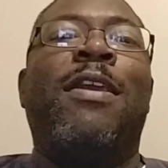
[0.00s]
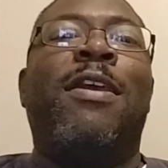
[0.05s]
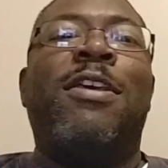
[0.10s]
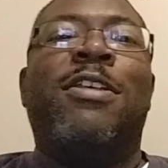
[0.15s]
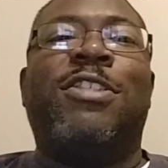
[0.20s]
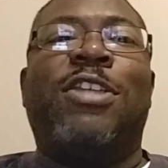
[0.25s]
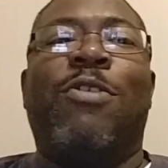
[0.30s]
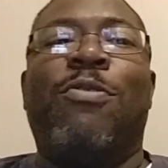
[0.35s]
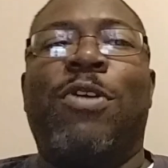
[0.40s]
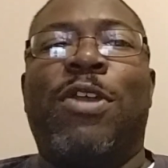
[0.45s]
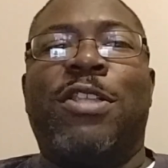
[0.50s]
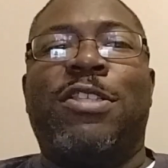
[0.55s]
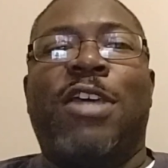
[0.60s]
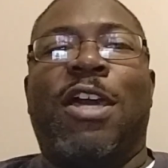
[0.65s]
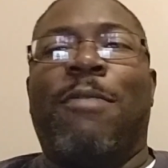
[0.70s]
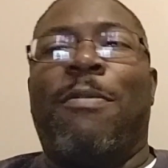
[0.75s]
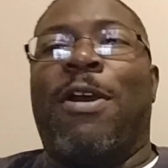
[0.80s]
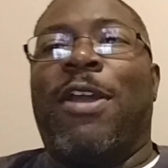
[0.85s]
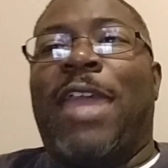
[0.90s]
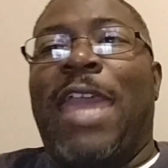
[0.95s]
So we're going to talk
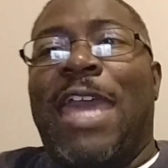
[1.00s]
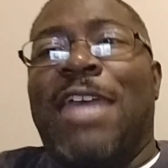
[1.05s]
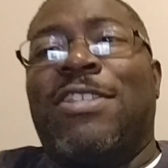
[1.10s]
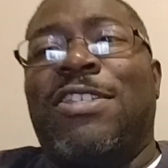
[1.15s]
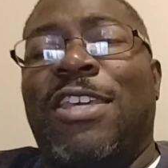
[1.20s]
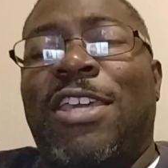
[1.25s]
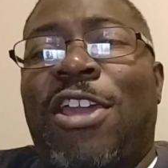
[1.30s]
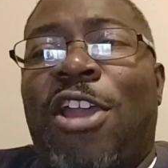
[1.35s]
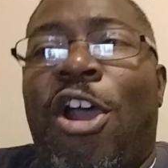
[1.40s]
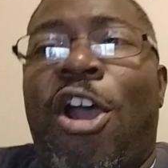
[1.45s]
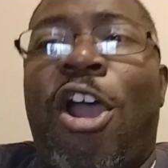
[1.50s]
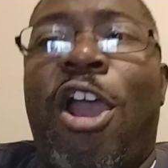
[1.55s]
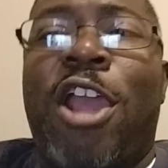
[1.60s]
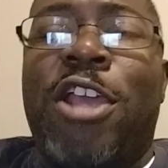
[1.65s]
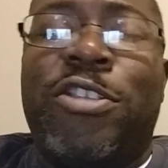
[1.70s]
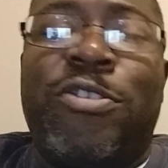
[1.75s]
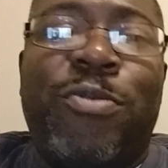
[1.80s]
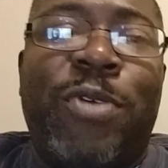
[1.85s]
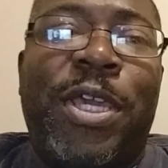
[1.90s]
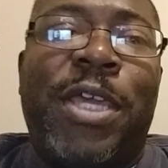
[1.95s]
about catching
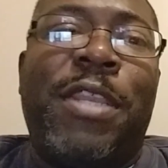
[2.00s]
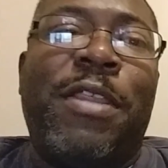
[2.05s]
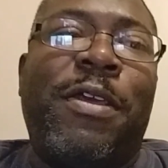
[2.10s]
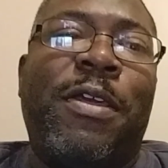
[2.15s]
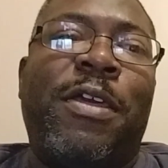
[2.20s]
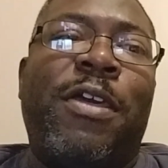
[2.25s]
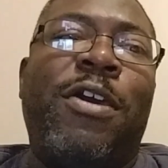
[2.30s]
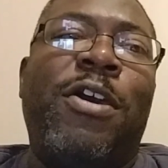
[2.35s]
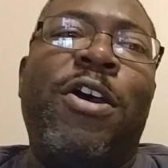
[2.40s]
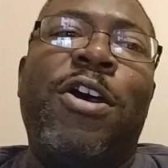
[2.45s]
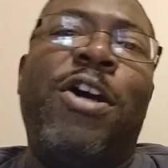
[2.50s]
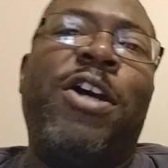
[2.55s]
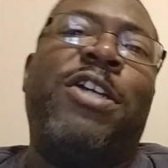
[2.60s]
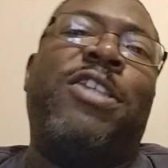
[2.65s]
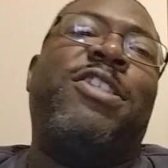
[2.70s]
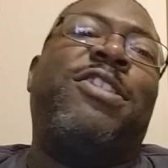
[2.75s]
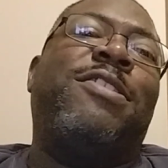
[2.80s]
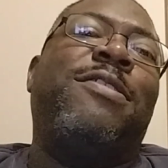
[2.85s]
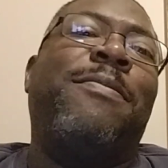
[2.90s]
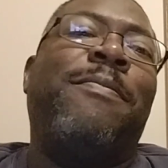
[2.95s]
gars with
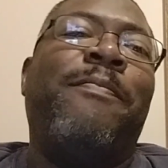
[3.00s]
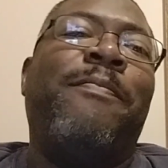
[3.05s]
hooks.